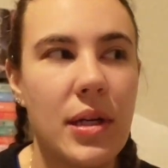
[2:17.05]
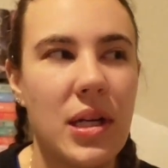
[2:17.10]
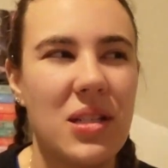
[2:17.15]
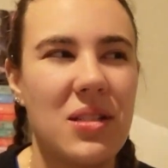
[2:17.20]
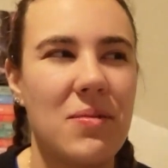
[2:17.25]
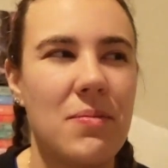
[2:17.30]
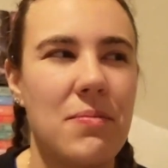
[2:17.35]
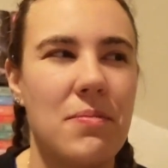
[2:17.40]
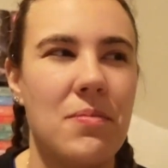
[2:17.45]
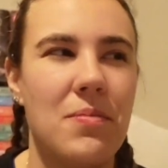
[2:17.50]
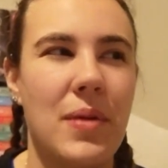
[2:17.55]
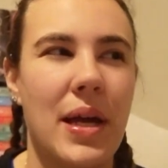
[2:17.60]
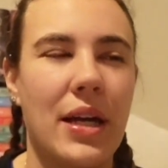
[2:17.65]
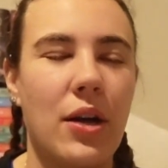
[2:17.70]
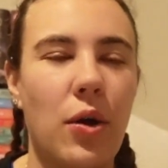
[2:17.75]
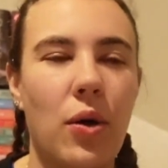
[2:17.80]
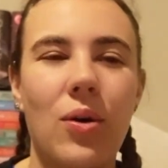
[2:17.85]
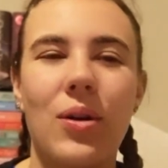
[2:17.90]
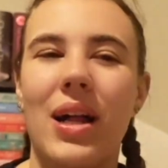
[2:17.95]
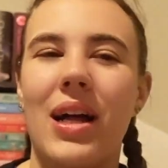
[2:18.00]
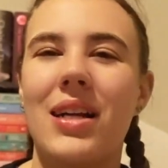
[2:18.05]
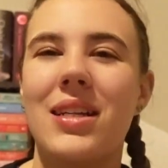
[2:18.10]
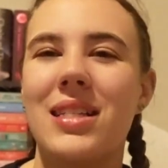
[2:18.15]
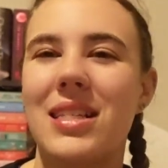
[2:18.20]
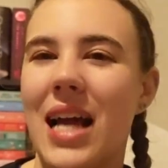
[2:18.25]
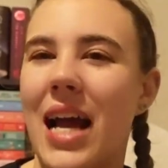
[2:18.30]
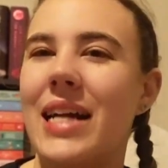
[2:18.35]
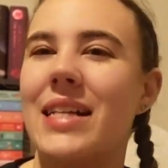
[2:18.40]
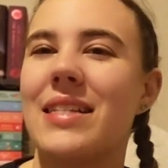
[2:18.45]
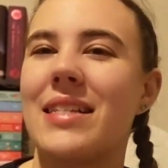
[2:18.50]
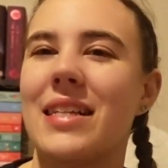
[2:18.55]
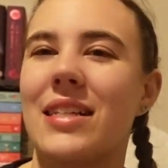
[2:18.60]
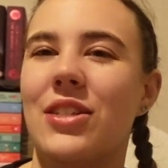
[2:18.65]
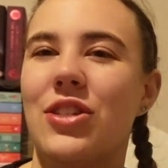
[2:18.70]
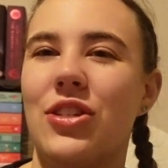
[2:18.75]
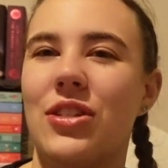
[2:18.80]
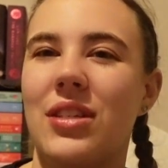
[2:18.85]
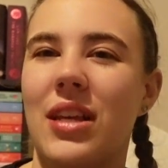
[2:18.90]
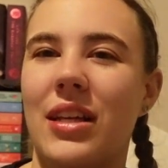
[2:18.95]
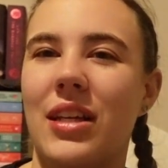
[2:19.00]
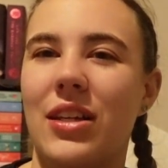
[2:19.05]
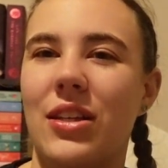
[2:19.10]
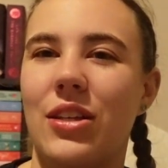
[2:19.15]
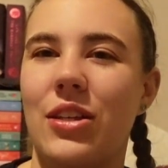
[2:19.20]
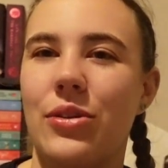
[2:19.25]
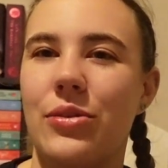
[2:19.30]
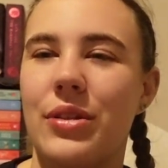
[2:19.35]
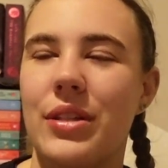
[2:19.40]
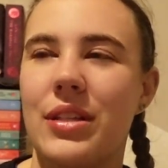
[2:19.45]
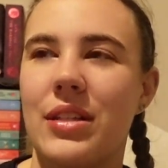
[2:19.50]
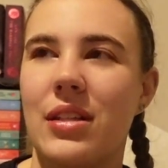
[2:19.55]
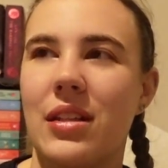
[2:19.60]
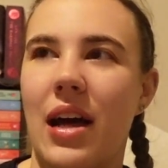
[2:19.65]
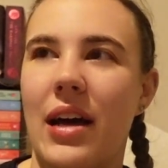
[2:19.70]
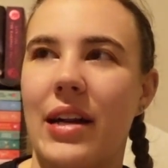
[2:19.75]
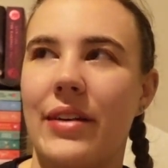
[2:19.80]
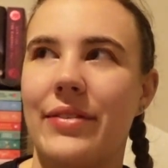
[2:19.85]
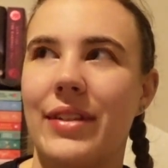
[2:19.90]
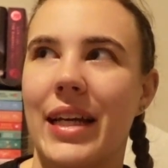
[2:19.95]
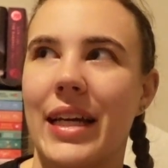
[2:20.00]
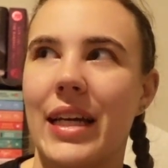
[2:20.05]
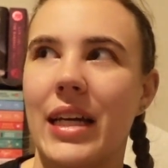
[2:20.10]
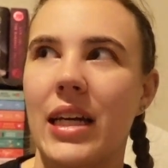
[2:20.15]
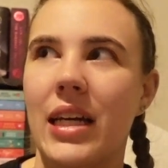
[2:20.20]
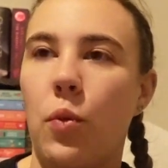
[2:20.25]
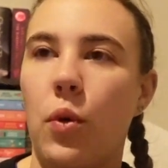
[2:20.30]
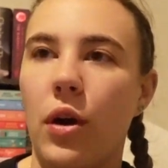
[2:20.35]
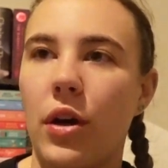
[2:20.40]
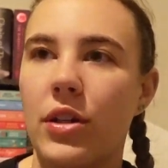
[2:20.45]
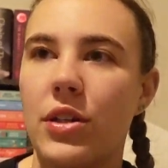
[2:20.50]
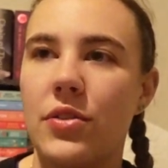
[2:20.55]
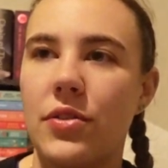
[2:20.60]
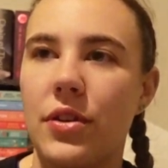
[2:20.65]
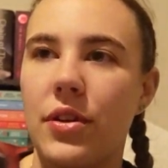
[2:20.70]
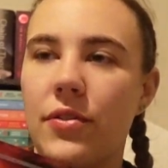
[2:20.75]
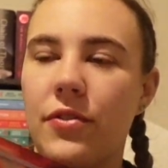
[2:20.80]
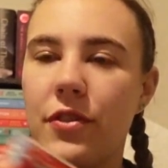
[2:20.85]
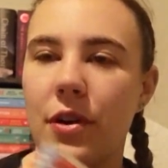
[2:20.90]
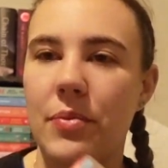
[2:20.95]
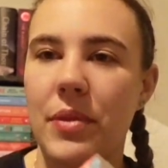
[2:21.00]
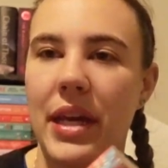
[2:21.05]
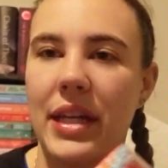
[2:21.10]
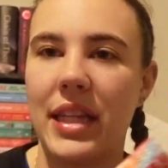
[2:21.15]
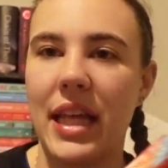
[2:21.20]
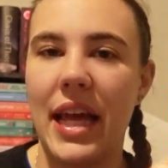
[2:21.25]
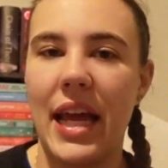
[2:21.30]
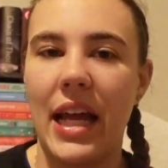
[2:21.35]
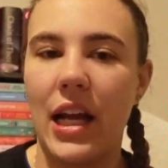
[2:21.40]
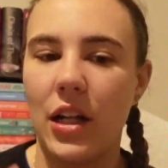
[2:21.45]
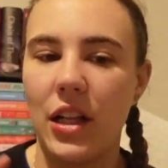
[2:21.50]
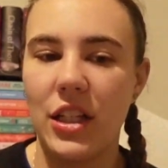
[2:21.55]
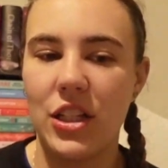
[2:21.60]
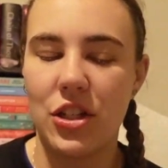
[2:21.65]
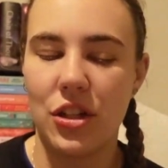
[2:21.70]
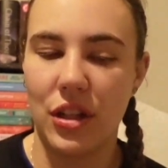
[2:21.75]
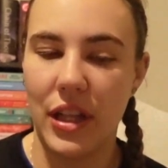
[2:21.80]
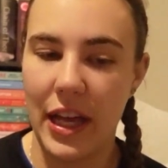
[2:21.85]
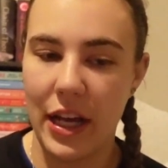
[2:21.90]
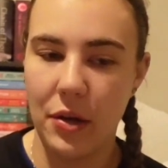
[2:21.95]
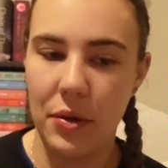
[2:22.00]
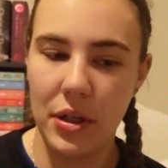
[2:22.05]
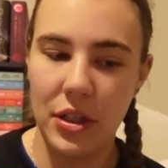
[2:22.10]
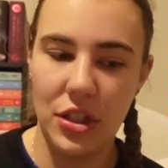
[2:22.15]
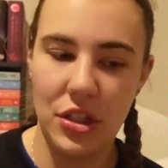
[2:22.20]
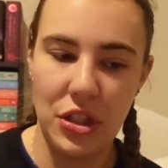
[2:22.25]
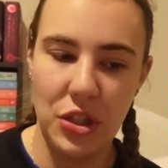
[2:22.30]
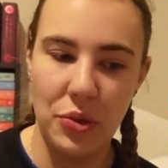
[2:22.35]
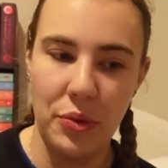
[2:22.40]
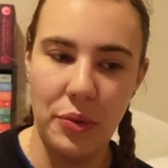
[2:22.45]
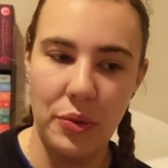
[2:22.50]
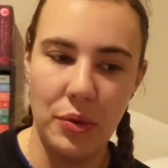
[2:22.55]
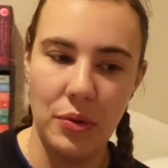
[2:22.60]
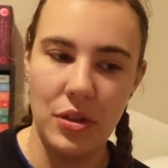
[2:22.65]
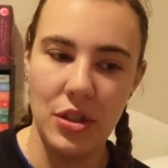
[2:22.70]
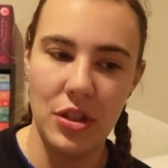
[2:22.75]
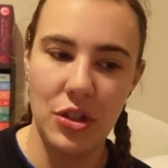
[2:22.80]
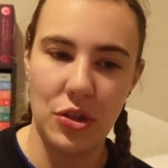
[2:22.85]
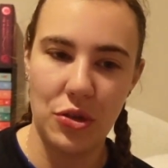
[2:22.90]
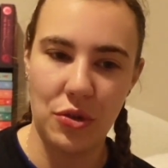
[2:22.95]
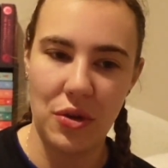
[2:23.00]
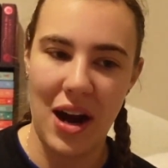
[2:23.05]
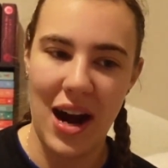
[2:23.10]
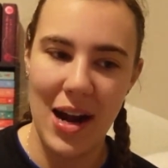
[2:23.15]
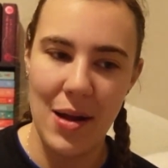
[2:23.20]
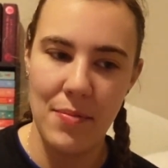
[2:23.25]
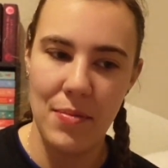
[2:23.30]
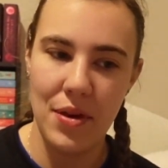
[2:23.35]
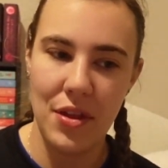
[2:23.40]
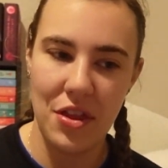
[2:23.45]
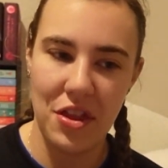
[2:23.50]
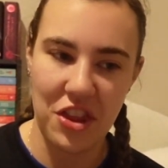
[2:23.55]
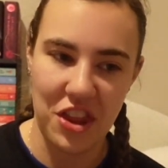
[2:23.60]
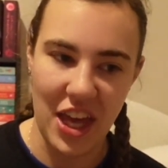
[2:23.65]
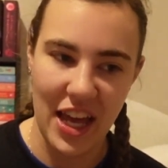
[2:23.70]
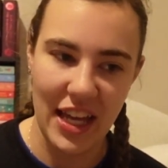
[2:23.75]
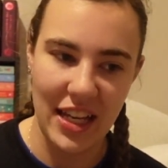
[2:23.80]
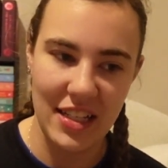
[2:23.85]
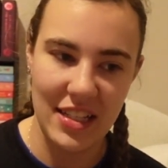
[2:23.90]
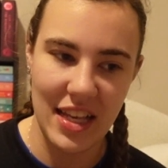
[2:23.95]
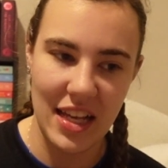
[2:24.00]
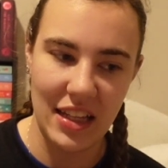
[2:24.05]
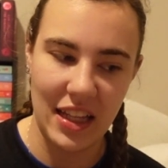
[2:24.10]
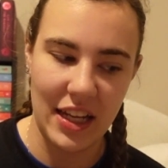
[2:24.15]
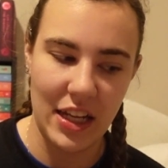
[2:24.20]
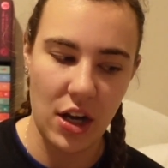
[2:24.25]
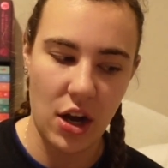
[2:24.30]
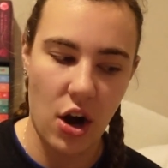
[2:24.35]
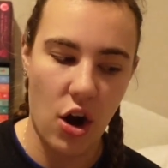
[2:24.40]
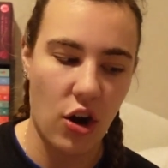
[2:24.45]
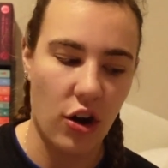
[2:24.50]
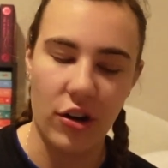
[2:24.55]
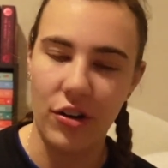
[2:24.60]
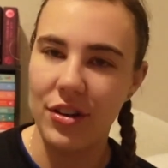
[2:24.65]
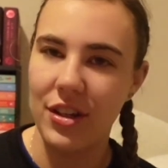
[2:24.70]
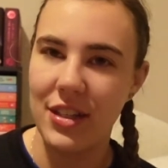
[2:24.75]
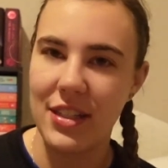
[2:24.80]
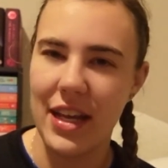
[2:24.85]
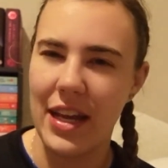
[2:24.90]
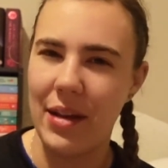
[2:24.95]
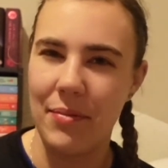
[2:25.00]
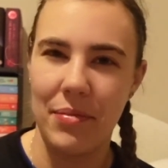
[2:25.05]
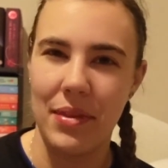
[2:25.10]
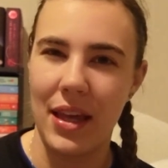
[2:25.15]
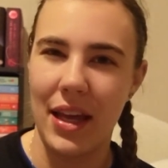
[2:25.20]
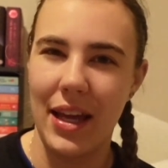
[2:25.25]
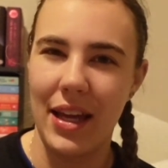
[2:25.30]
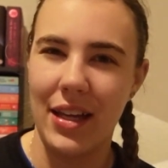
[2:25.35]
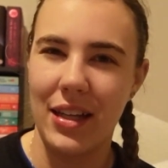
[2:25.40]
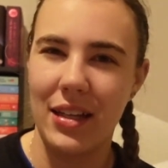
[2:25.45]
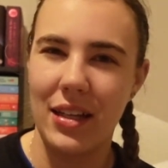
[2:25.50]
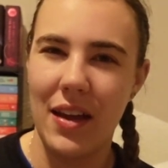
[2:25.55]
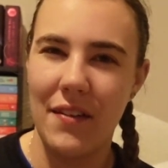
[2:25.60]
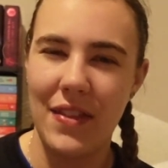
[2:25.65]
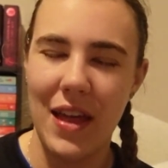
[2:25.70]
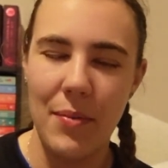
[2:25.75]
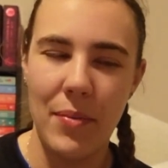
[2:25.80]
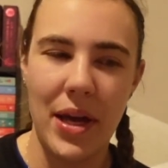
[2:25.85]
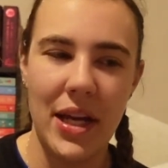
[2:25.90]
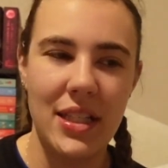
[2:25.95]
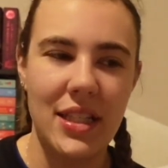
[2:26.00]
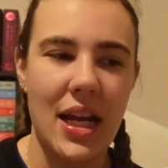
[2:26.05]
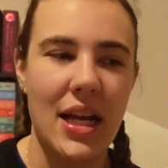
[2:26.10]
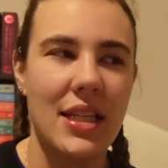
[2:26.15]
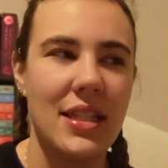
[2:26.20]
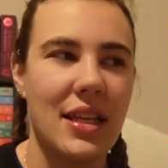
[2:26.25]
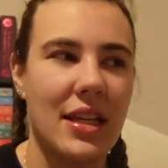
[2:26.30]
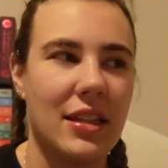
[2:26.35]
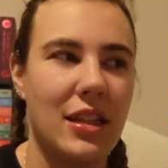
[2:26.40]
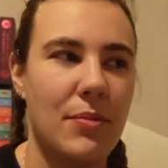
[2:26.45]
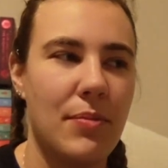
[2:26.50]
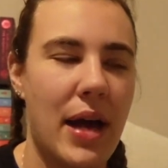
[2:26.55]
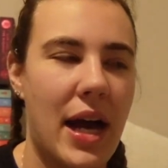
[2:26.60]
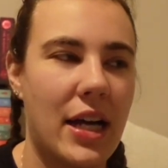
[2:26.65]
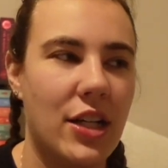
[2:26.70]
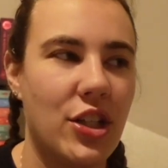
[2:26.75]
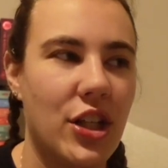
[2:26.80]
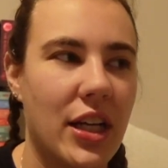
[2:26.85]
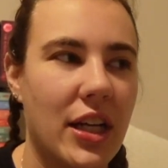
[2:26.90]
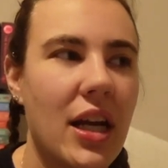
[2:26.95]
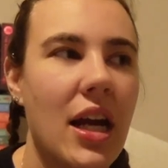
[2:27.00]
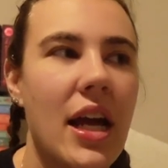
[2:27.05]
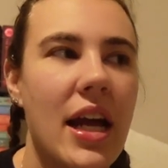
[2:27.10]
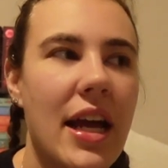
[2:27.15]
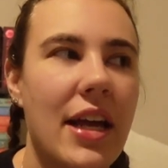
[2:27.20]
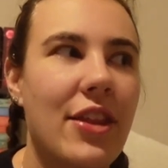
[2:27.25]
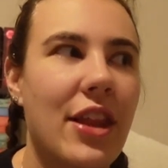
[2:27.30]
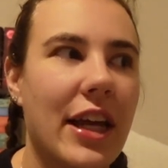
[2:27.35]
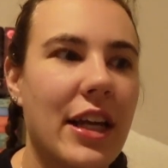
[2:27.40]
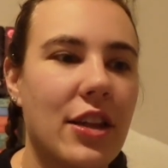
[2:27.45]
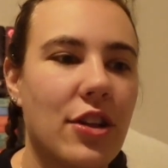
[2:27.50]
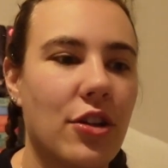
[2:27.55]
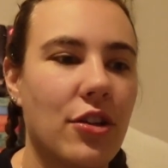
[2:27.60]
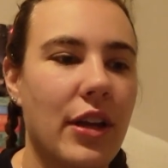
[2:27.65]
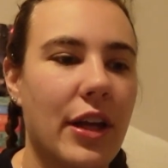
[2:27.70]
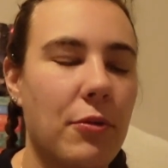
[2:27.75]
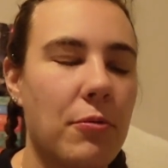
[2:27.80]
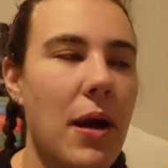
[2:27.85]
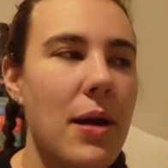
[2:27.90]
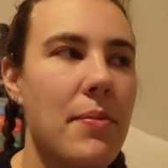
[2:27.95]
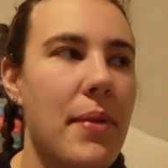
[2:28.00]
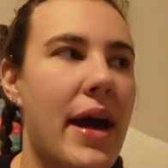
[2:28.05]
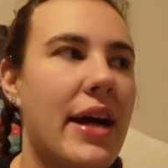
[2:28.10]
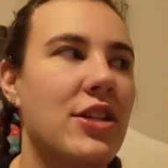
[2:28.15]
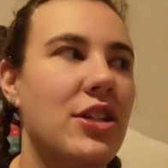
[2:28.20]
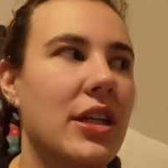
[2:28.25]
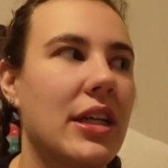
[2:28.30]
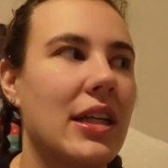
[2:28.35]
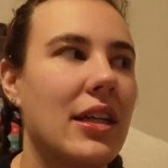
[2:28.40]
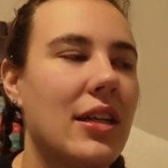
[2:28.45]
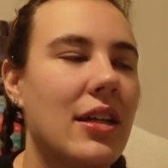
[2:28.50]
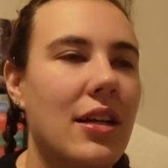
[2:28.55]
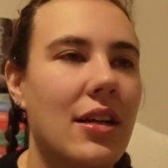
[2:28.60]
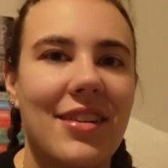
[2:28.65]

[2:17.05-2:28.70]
It doesn't make a whole lot of sense. It just like uses a lot of like words from like the English language to describe things that like aren't the same thing, if that makes sense. Like the magic, like they're like red magic.